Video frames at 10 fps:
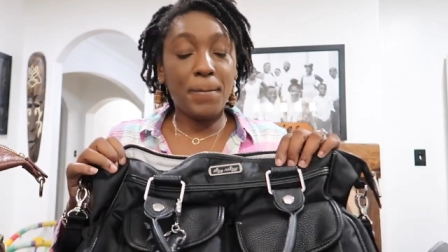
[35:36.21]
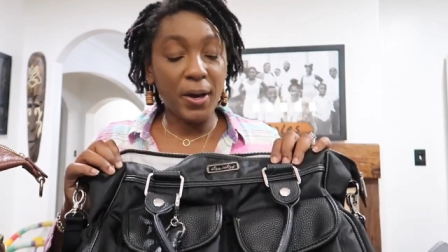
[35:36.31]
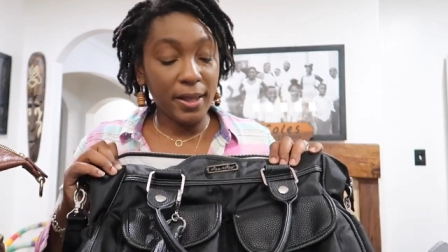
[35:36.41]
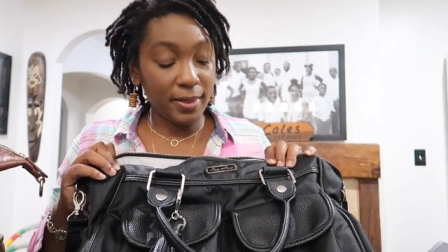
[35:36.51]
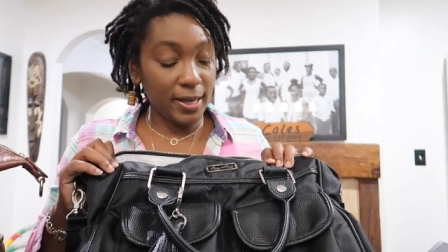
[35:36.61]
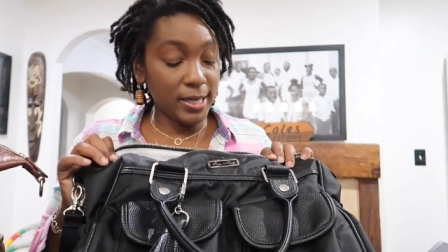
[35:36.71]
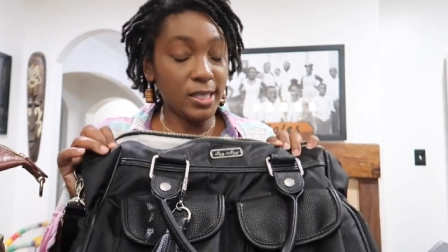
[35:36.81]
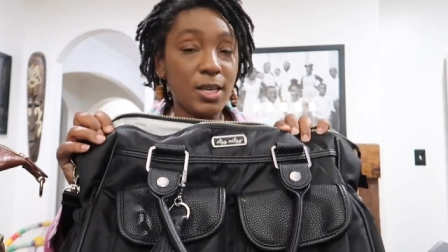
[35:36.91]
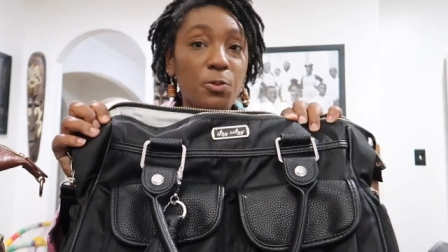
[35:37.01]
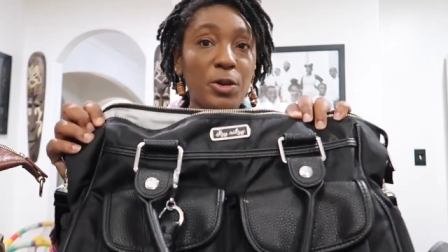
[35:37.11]
But the
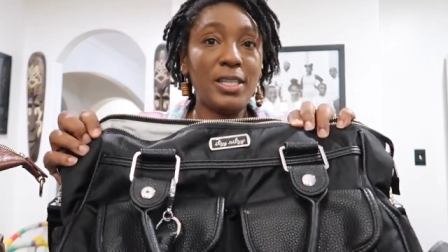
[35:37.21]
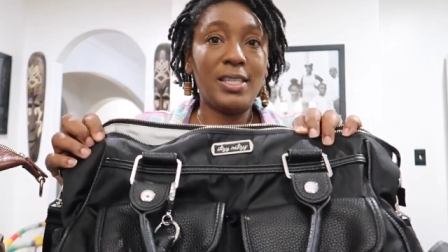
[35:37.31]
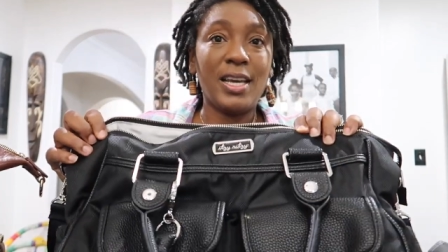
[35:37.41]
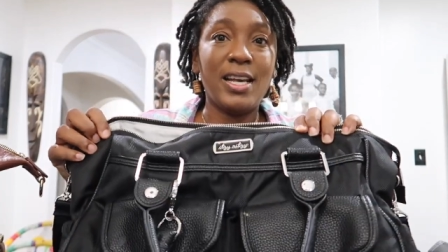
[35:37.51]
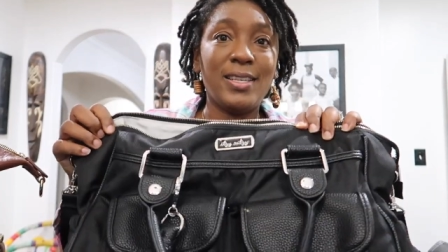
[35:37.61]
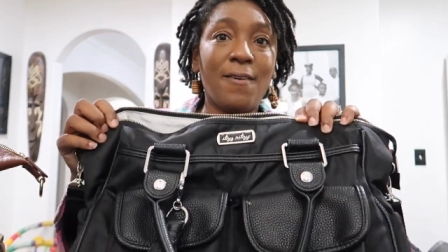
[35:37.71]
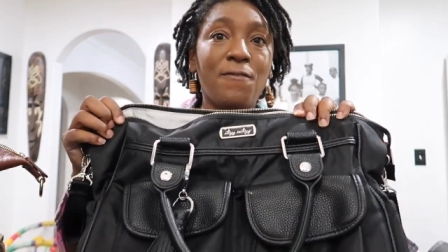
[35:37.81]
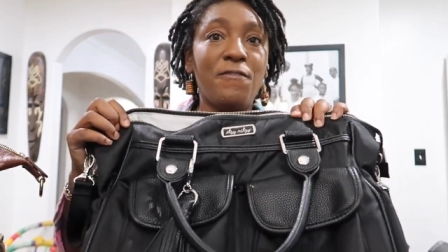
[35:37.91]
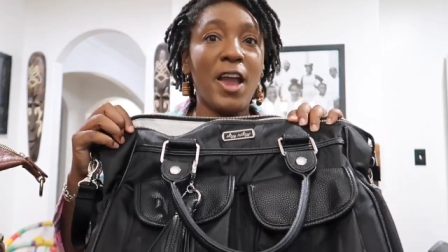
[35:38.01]
Itzy Ritzy is a